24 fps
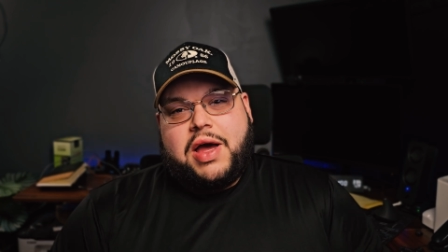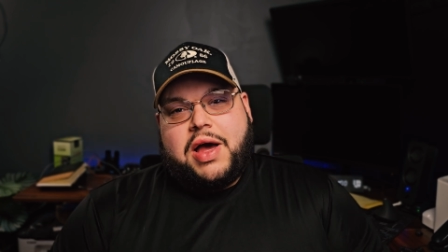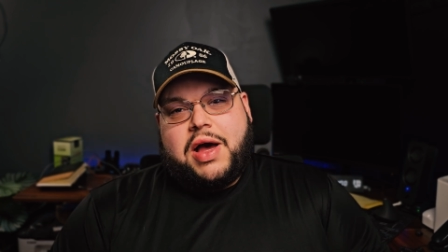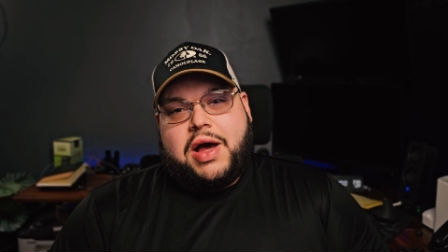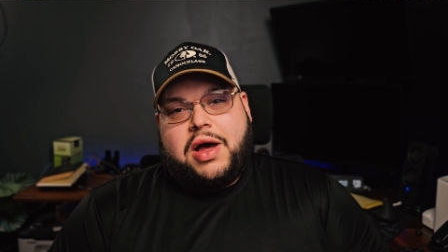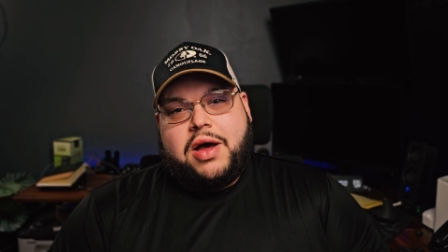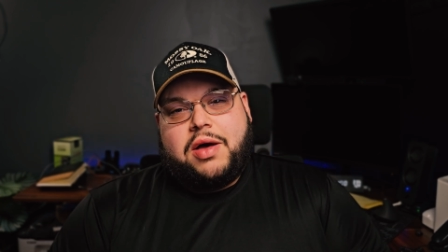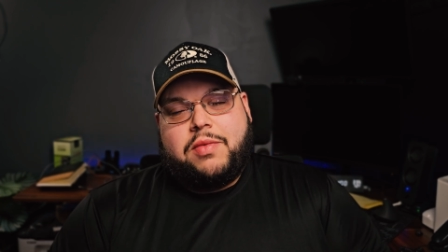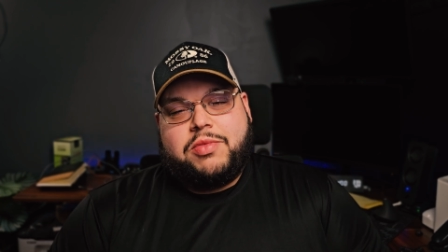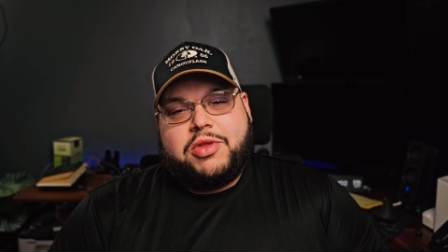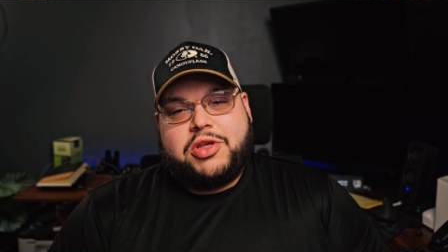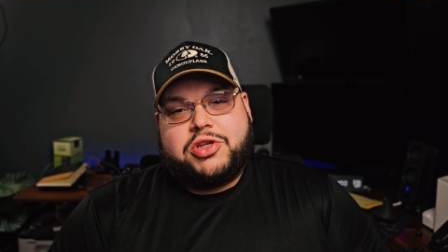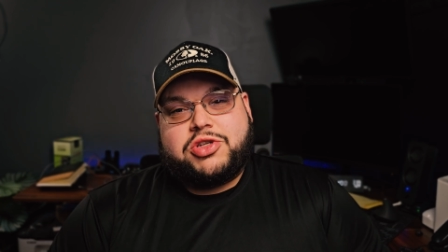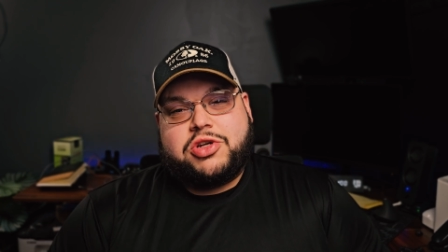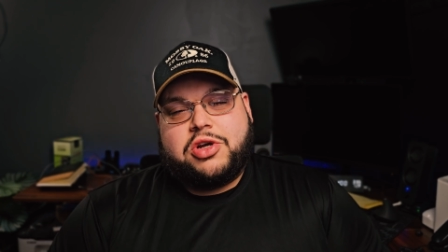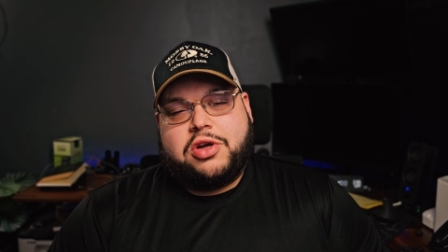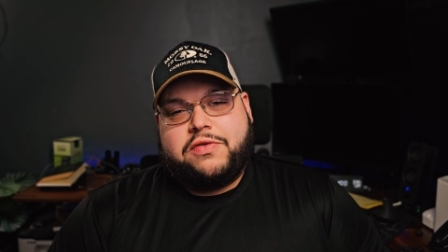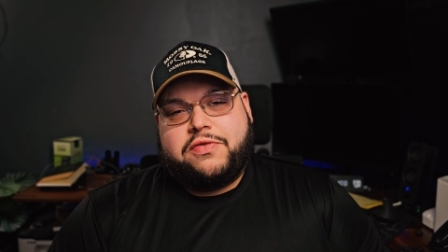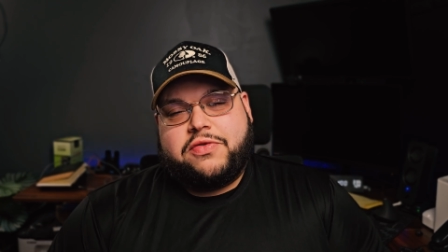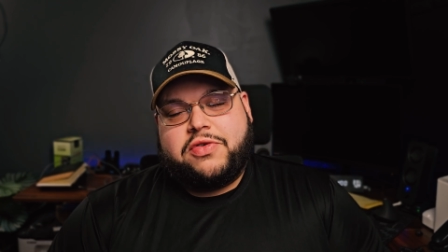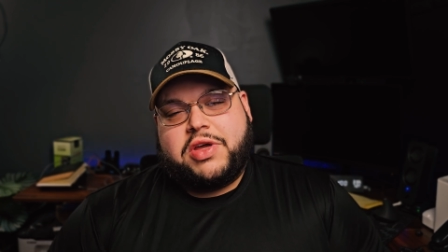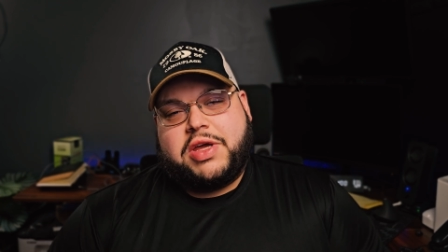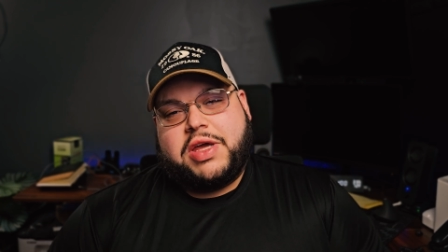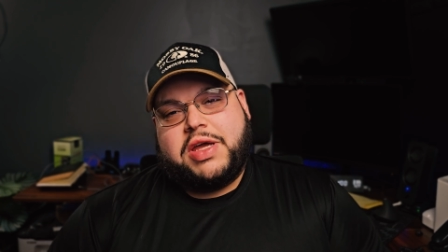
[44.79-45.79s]
um, the
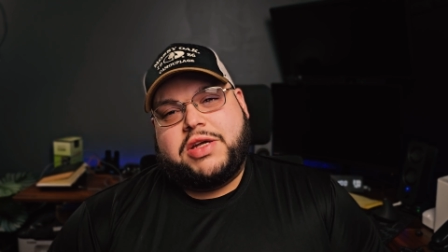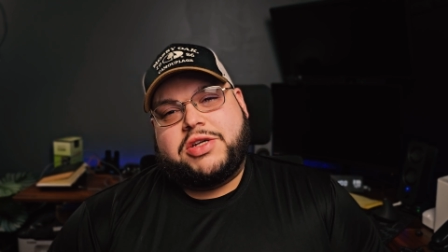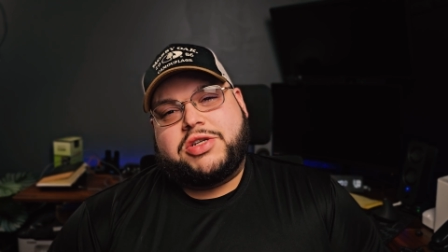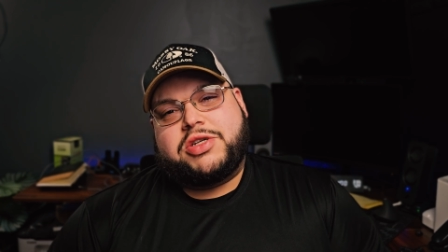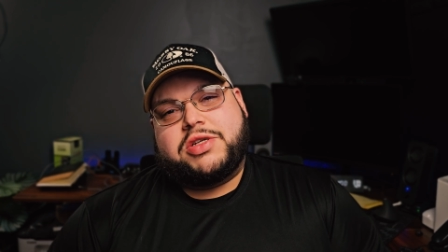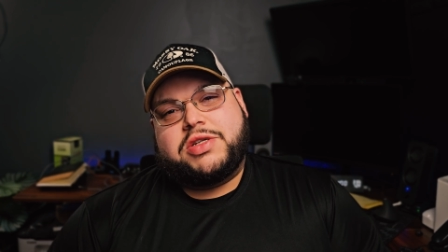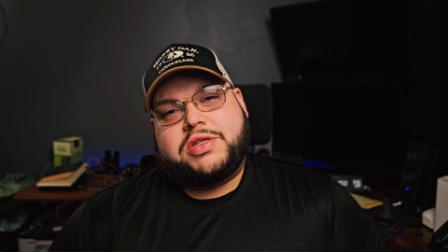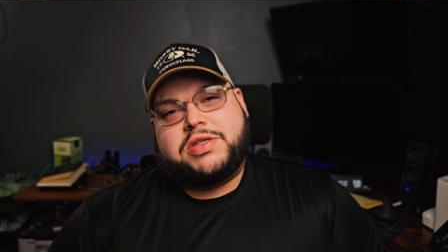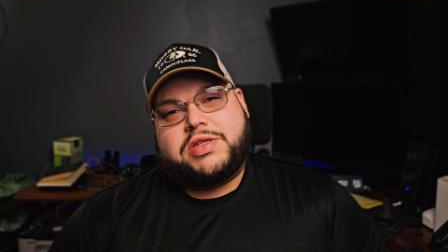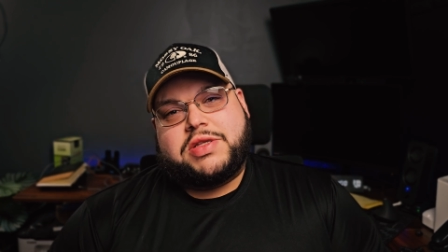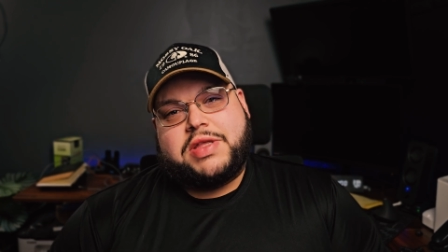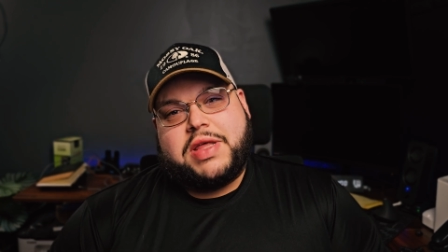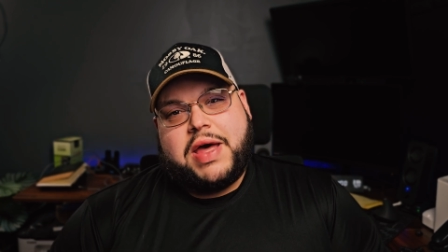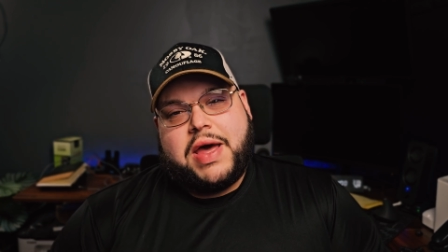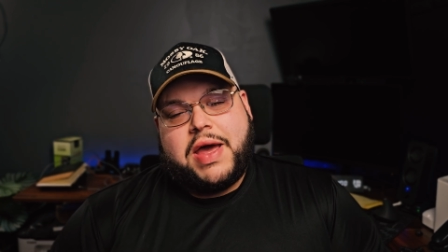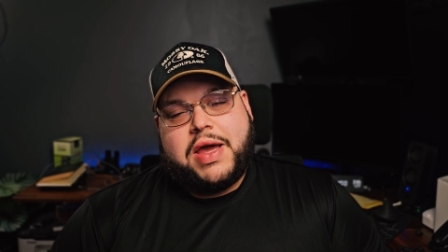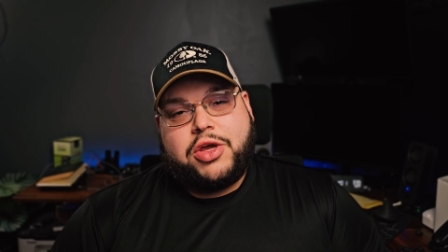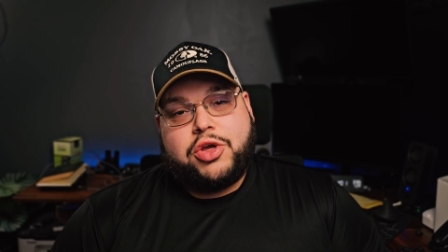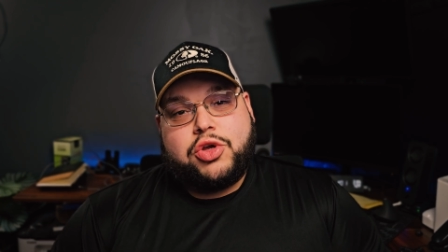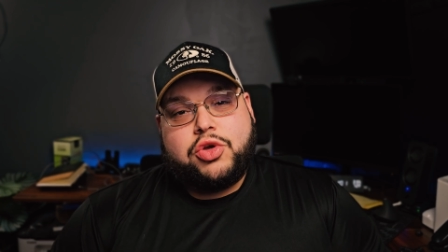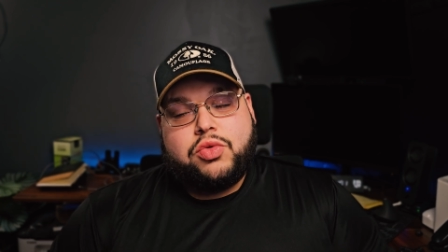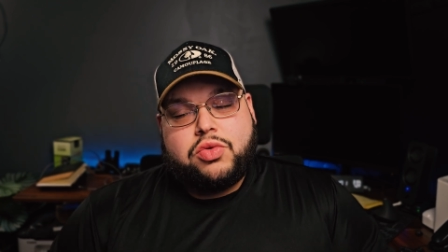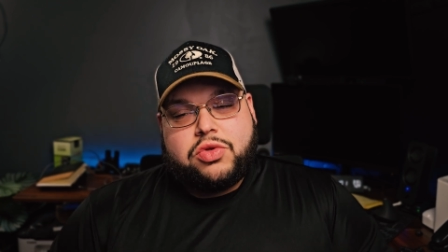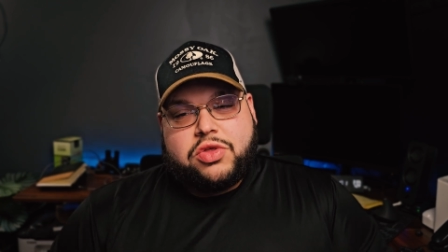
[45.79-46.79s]
certifications that
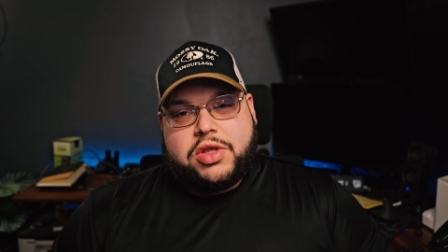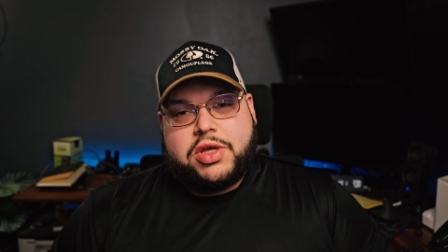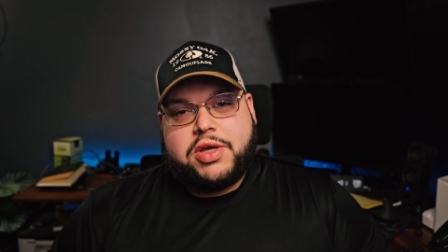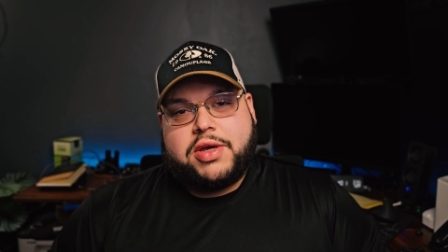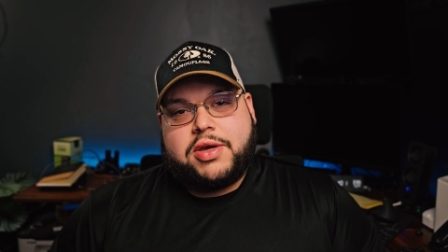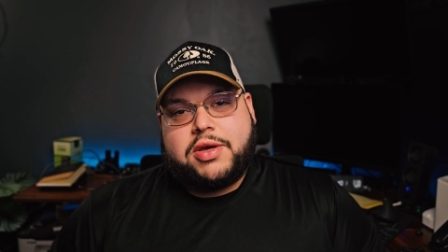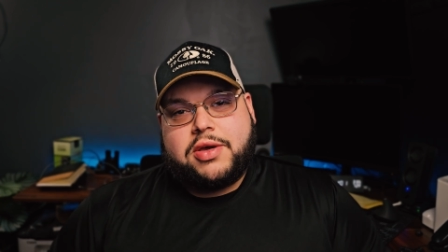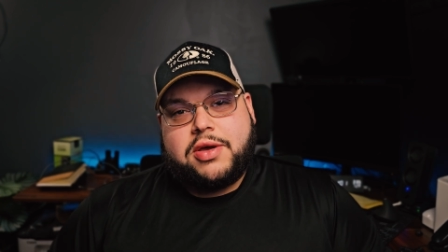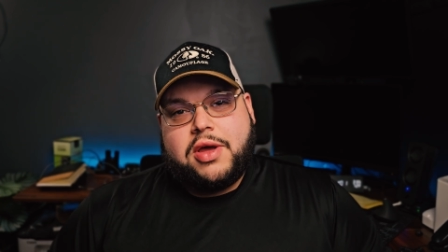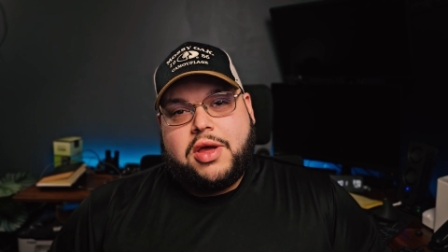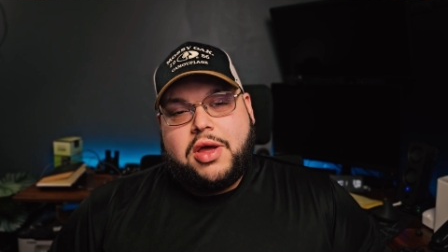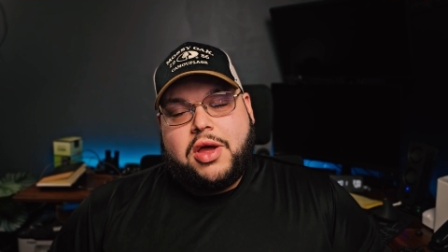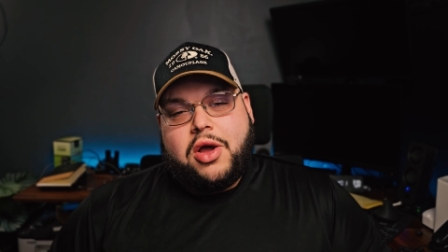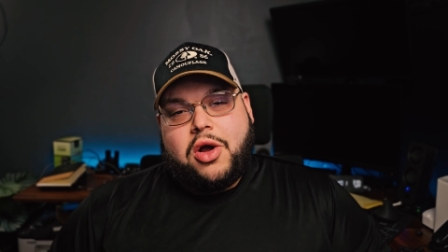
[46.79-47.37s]
you think